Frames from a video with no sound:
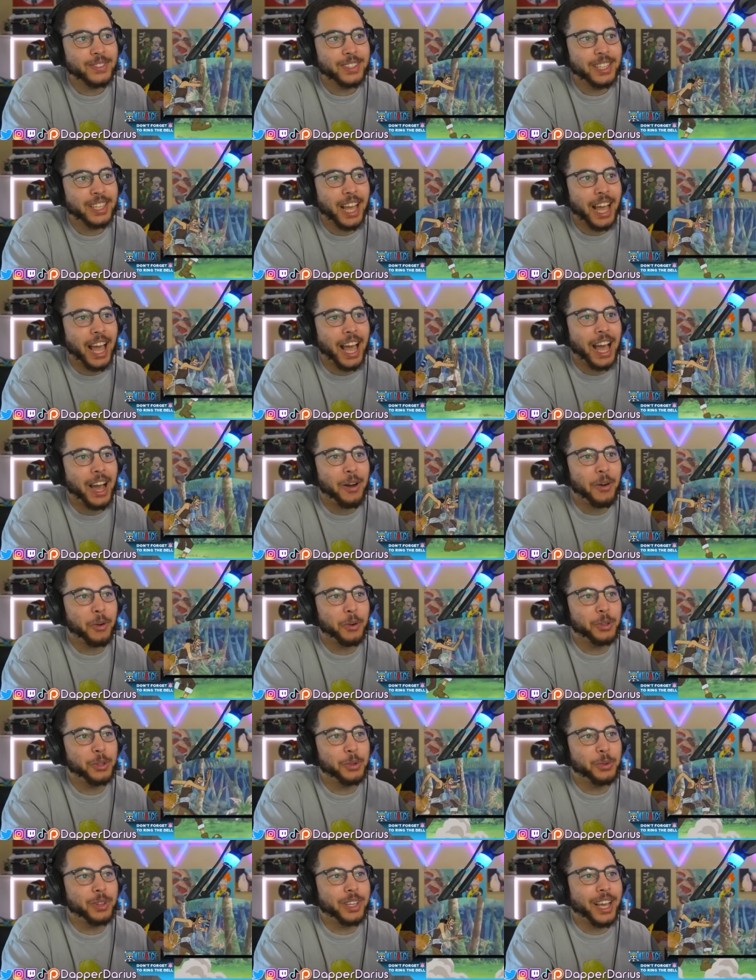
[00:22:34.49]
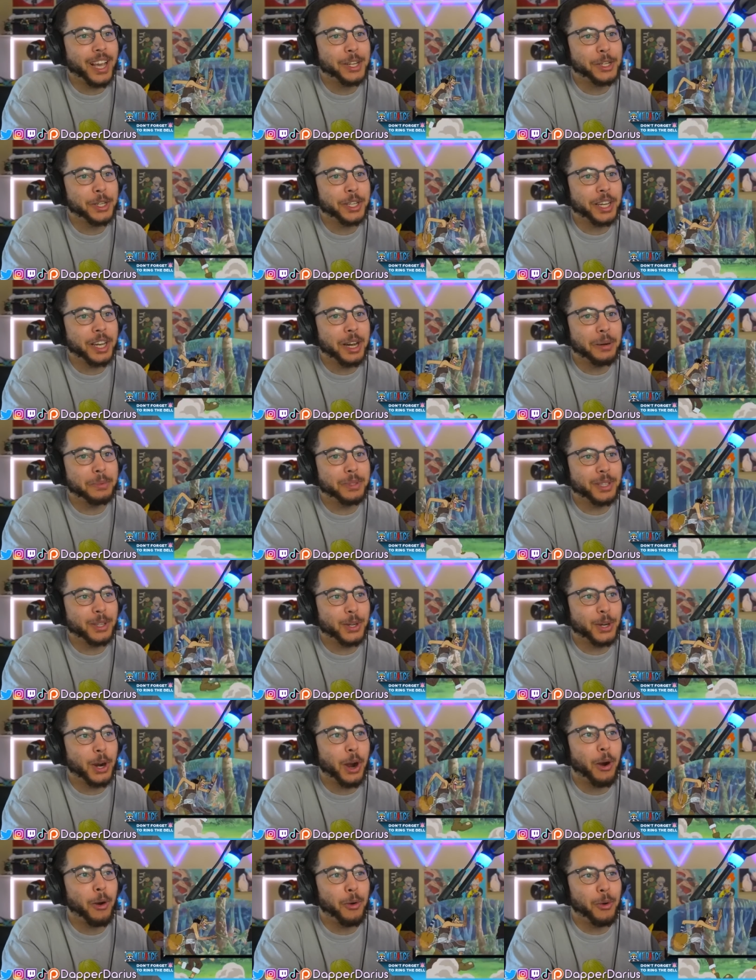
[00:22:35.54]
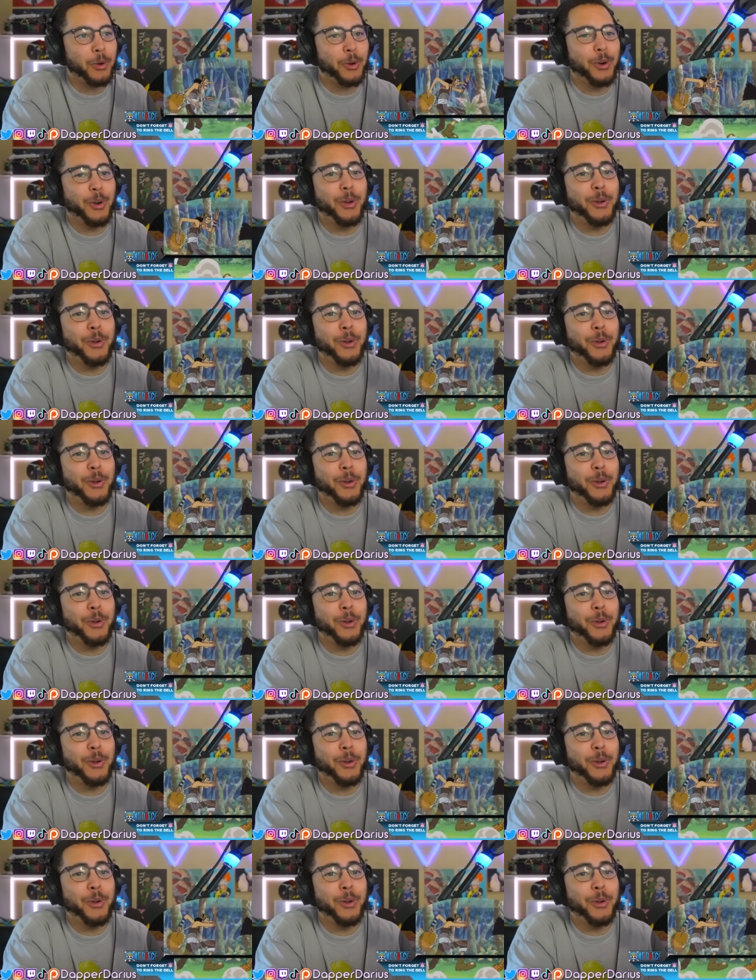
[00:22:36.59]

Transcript: How are you catching up to Karu?